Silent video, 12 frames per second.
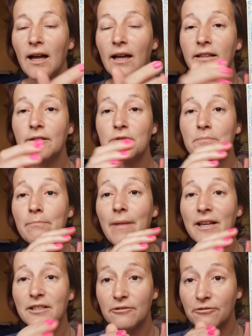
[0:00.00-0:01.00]
and there was
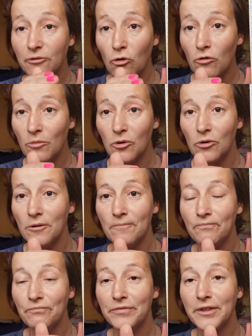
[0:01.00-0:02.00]
massive FOMO
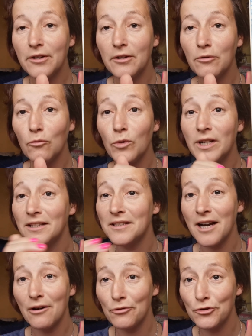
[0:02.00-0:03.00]
within the
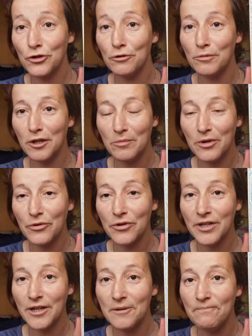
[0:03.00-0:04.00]
Tarot Tube
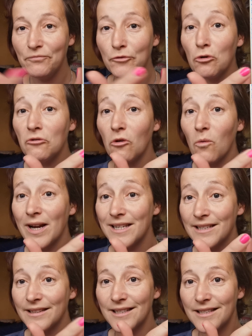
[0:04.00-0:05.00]
community over
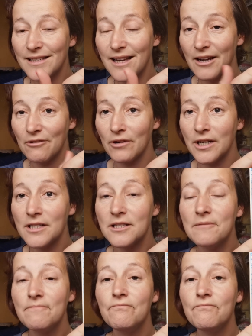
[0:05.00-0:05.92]
wanting this deck, right?